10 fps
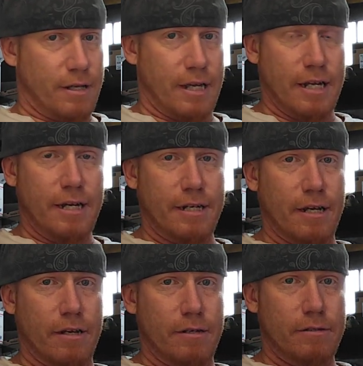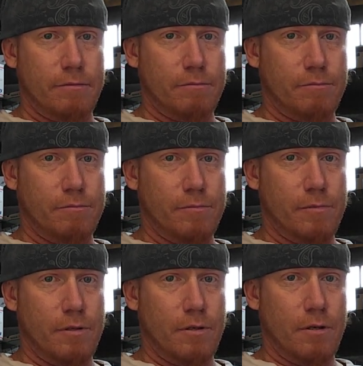Get it
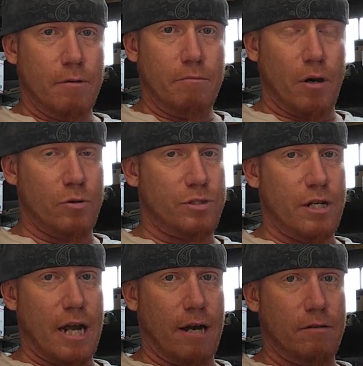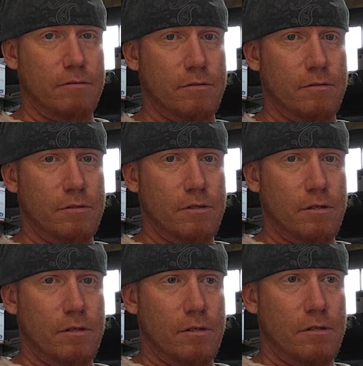done. Post it out.
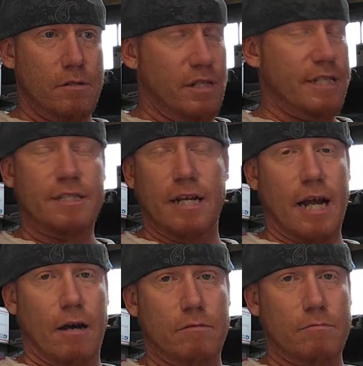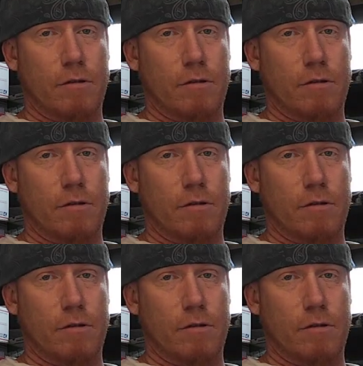List it out.